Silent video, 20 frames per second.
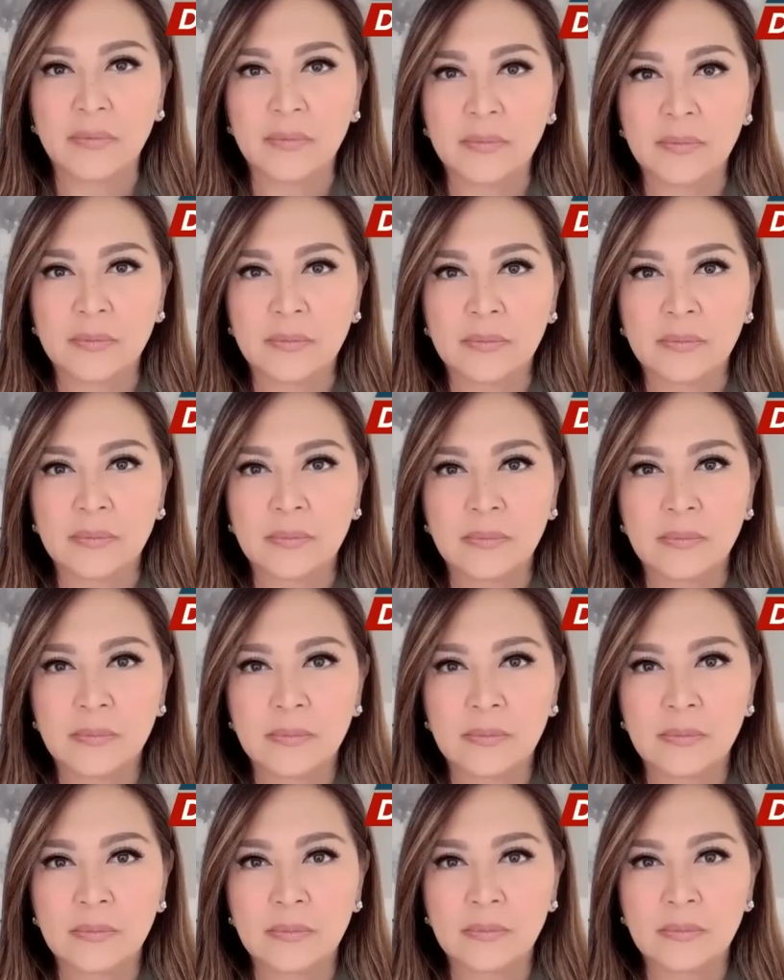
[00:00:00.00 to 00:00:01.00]

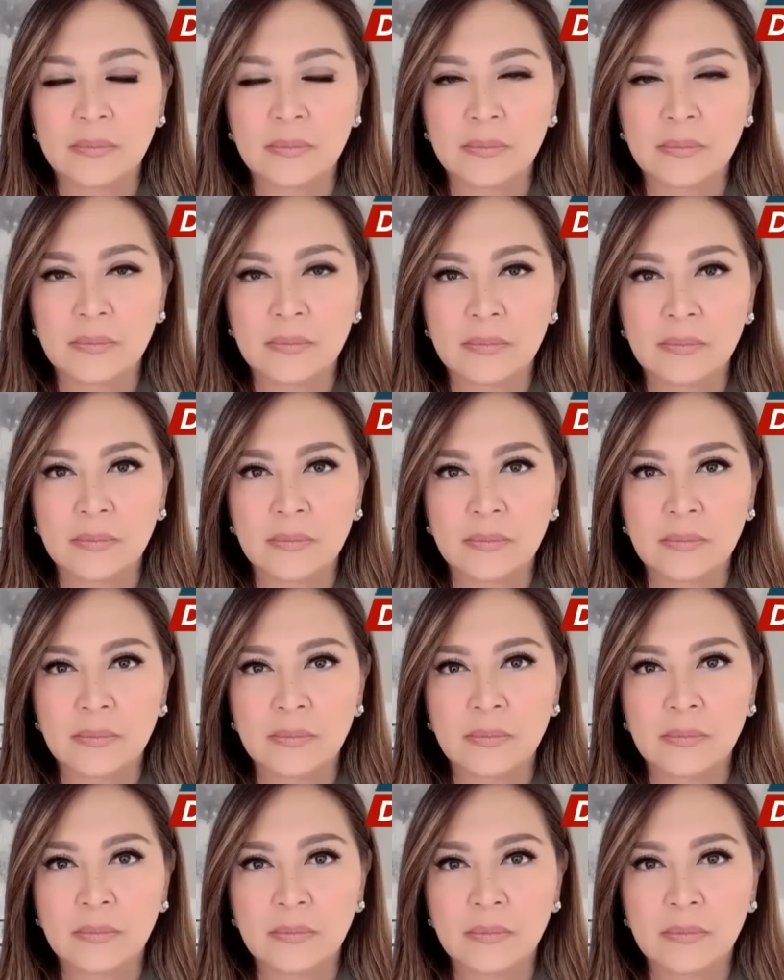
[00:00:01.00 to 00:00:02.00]

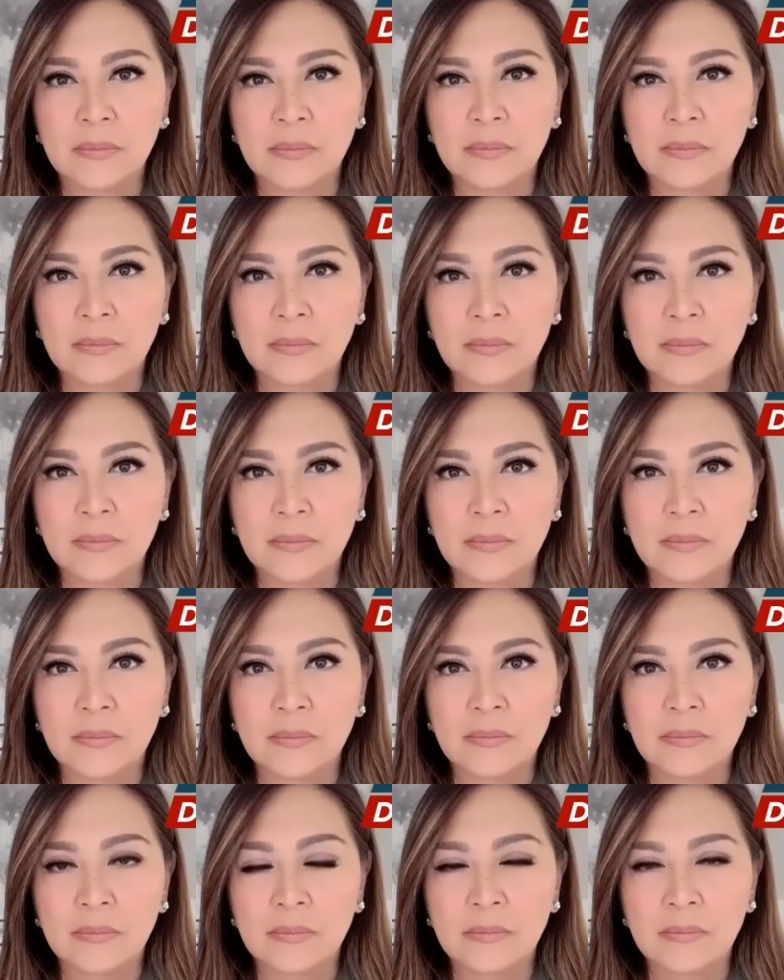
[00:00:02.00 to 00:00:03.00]

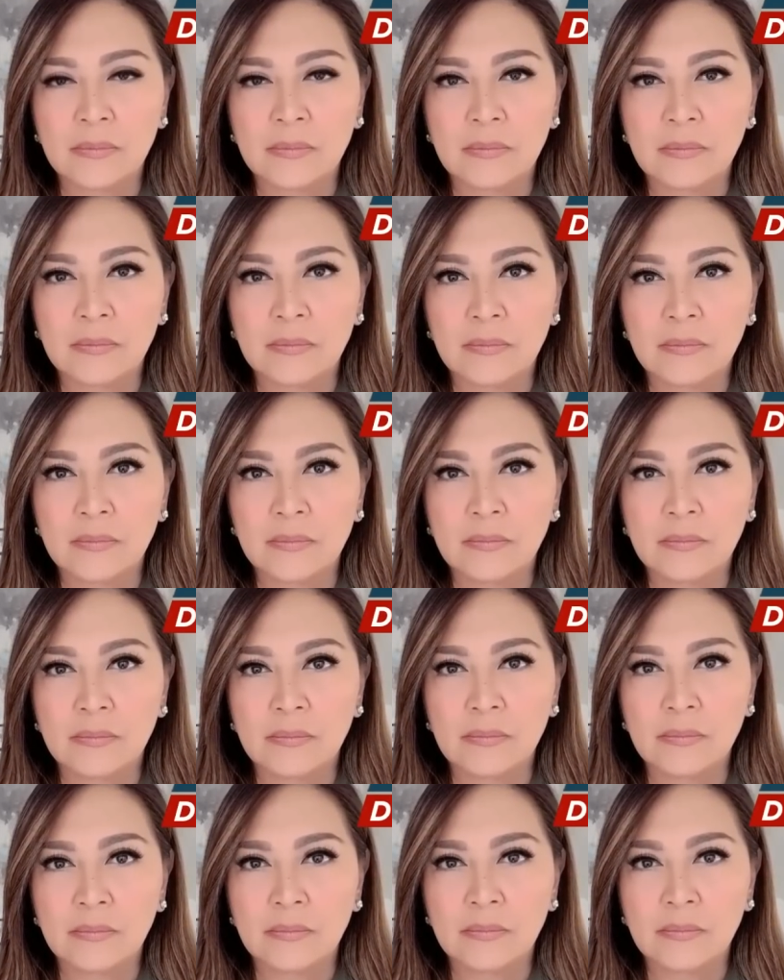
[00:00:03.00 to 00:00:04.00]

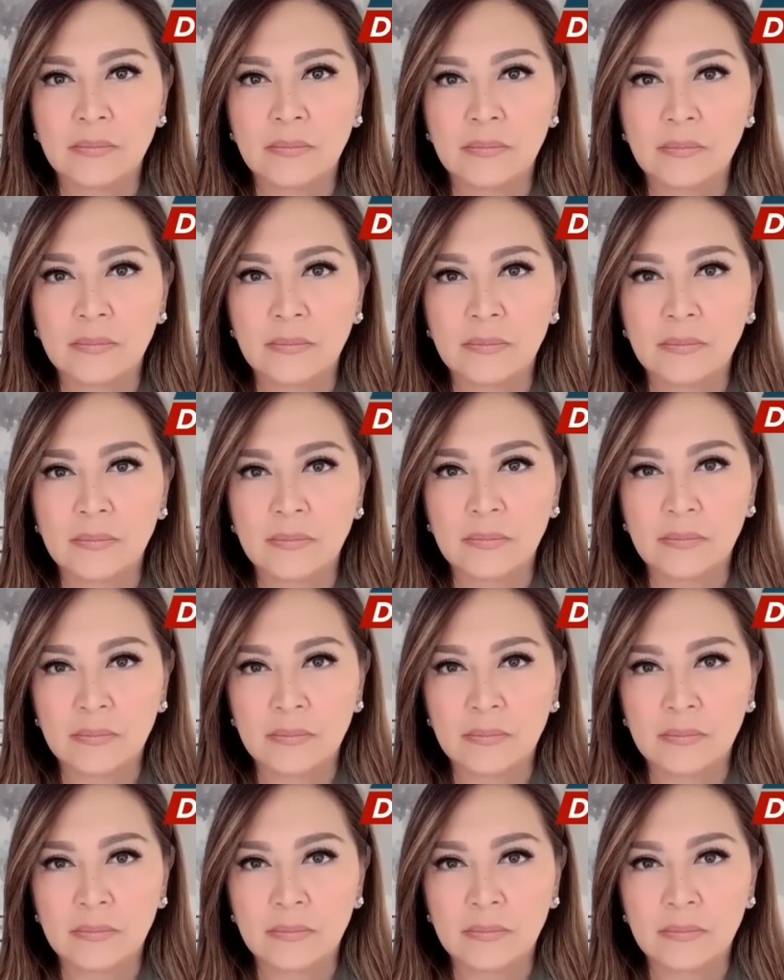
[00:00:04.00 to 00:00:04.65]
[no speech]